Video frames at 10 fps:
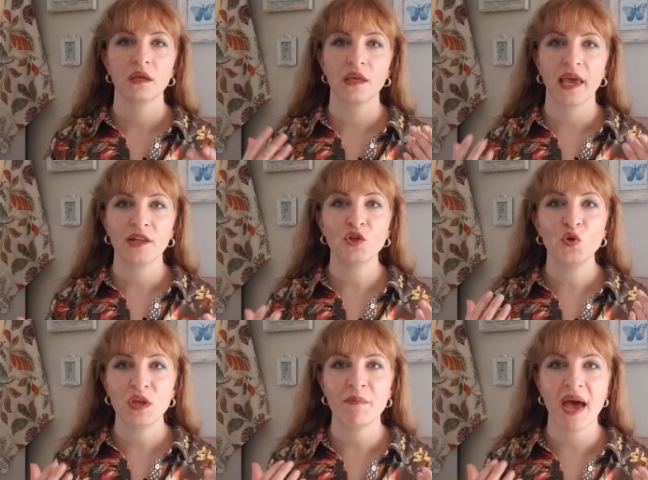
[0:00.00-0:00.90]
Can
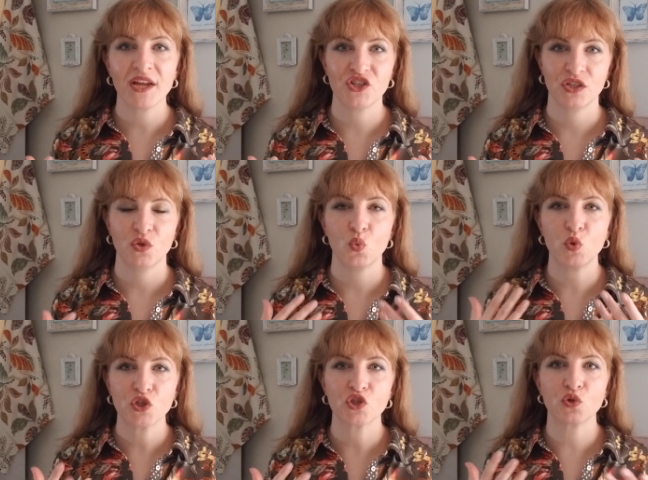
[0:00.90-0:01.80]
you imagine
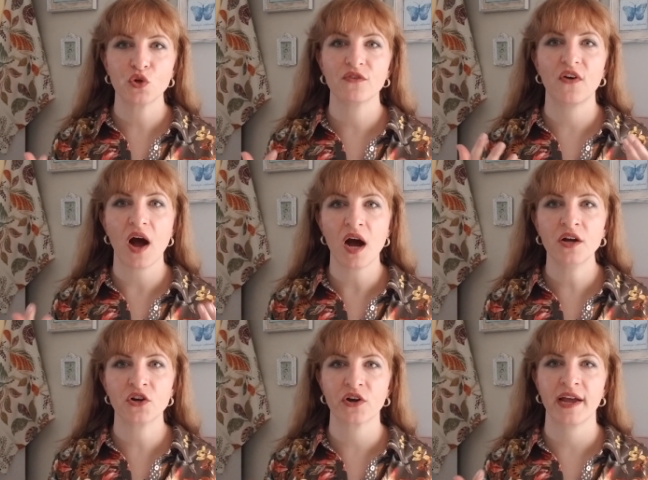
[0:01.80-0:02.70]
what sort of
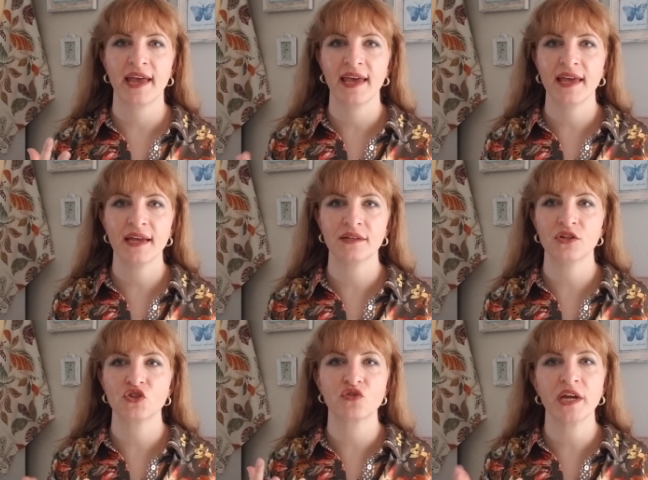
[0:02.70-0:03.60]
hunger I had
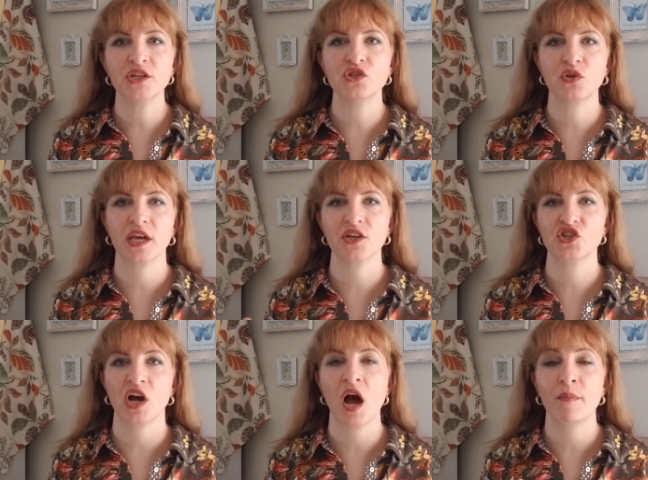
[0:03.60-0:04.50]
trying to
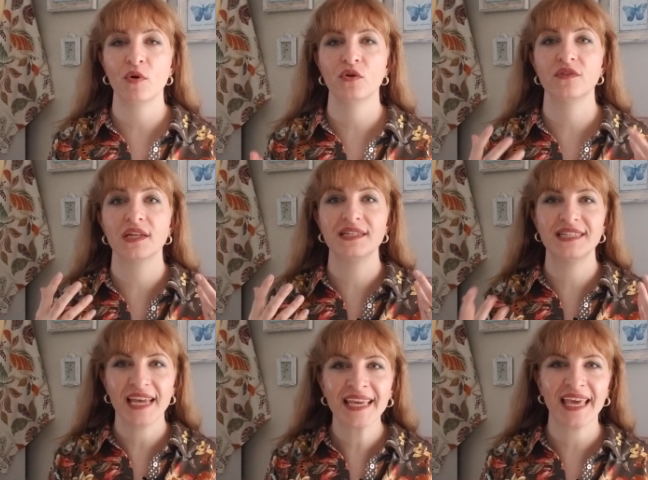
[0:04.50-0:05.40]
catch up on that
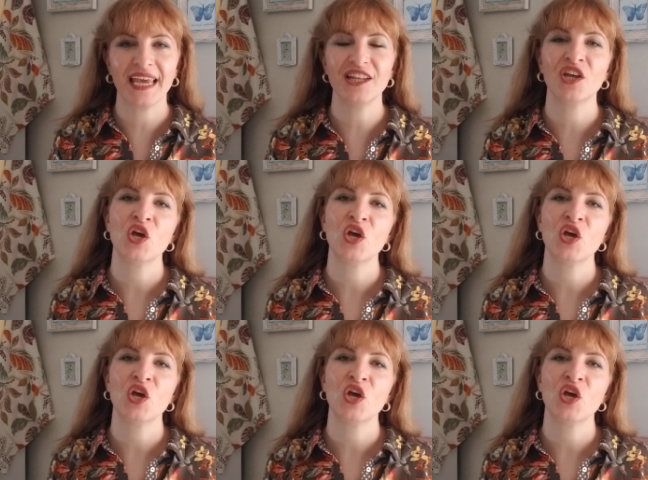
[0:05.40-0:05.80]
decade